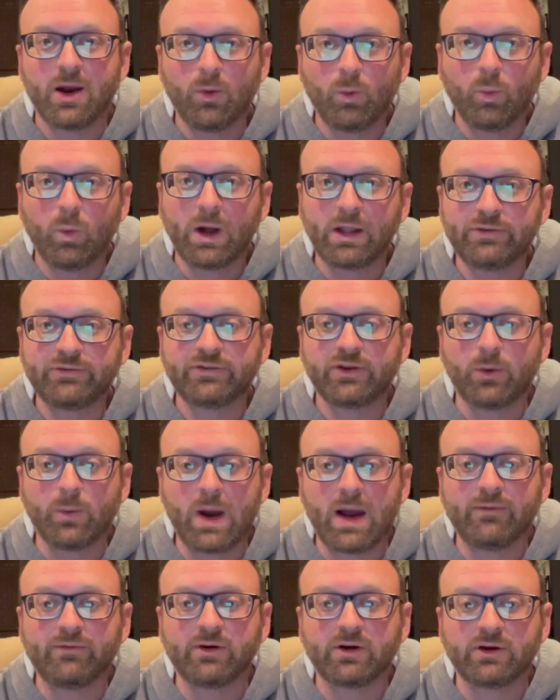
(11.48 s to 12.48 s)

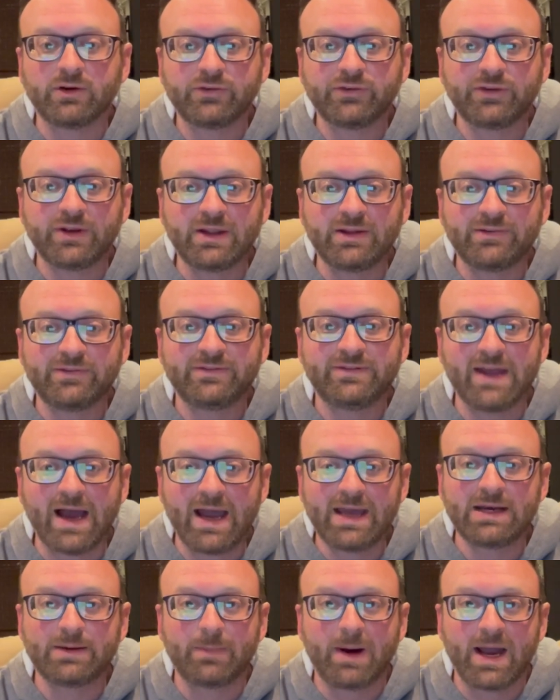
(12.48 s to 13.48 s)
whatsoever since
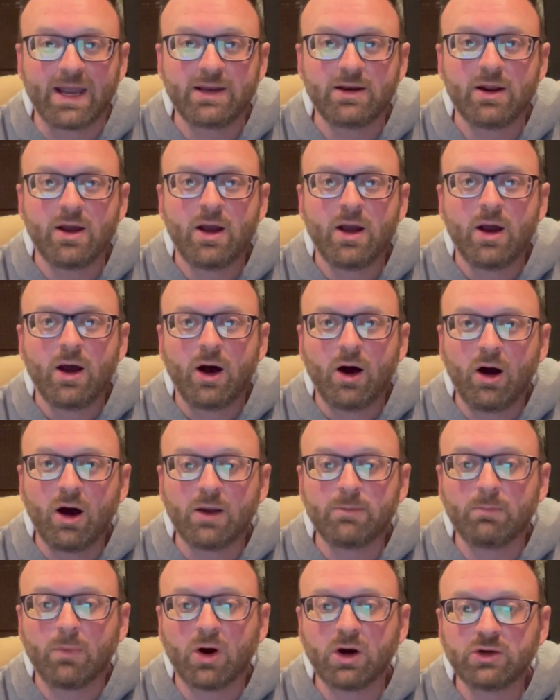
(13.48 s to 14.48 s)
Dynamite
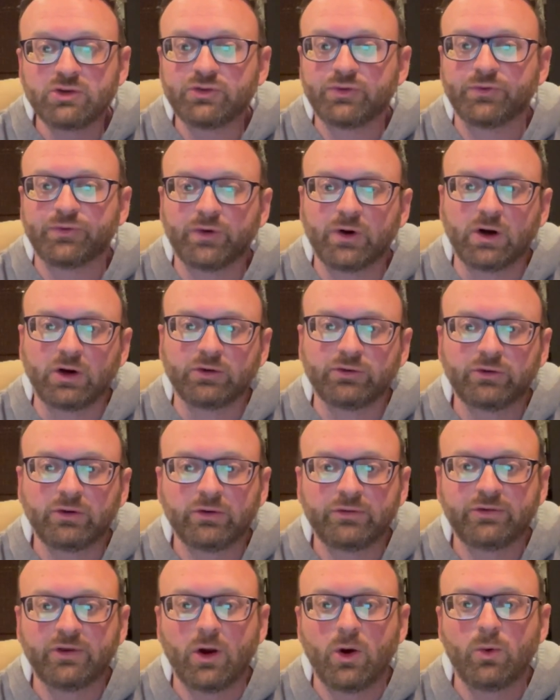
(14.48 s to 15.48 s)
on March 1st.
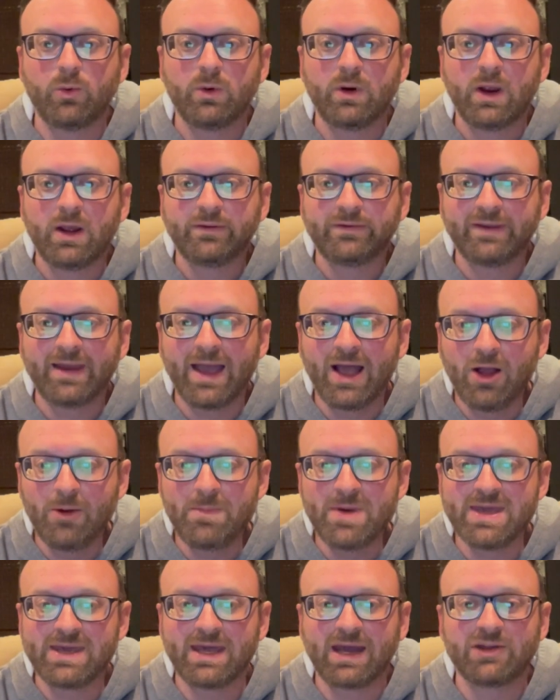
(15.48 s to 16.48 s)
So to help
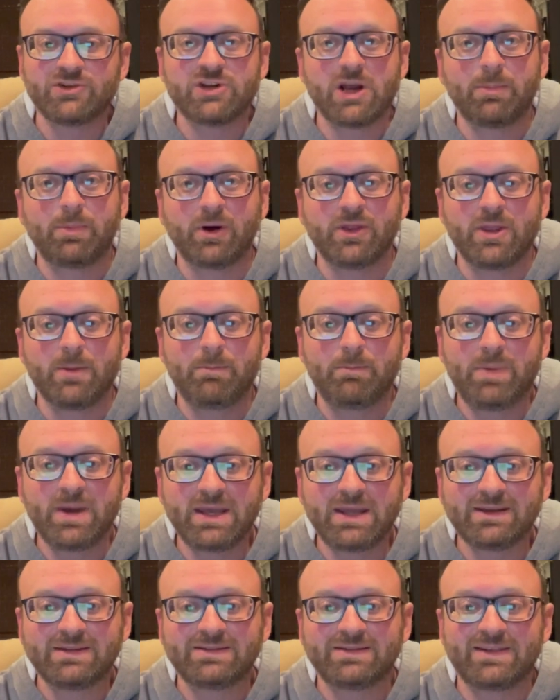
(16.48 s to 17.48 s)
me catch up on the
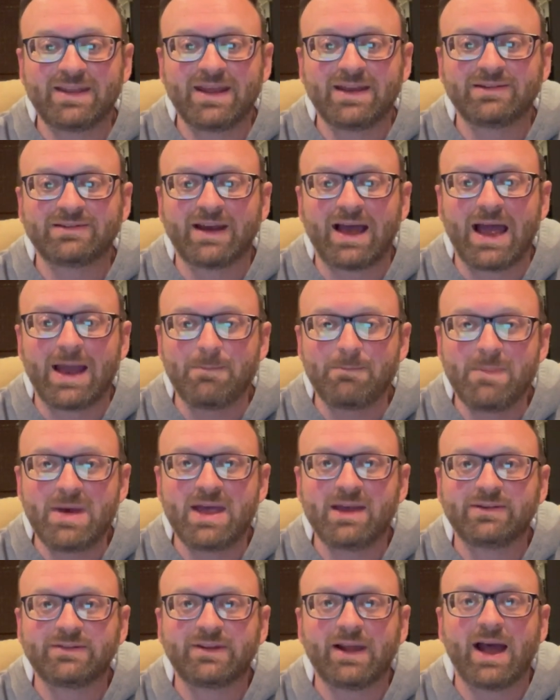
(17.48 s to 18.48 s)
biggest things I
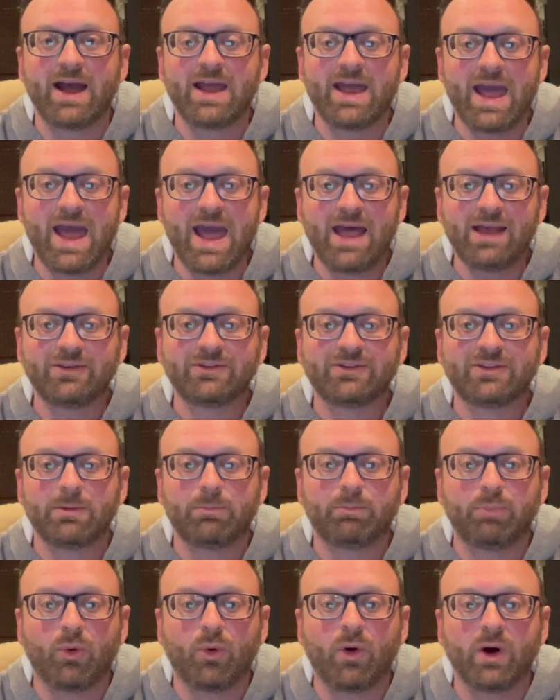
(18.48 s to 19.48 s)
missed, I asked the
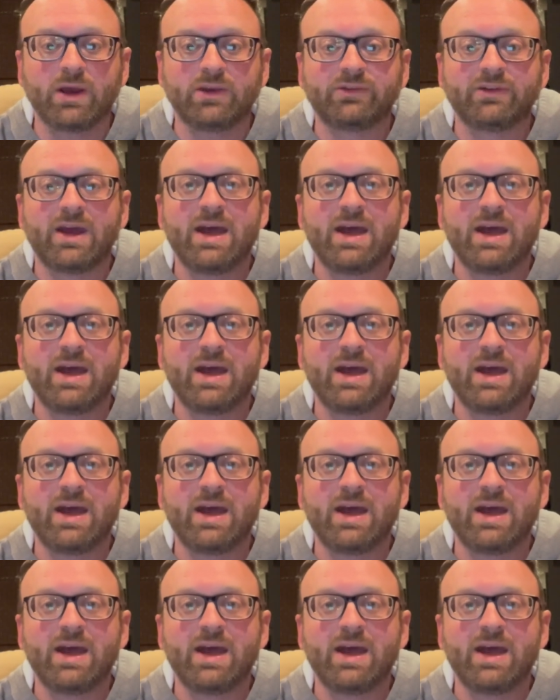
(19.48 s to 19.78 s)
boys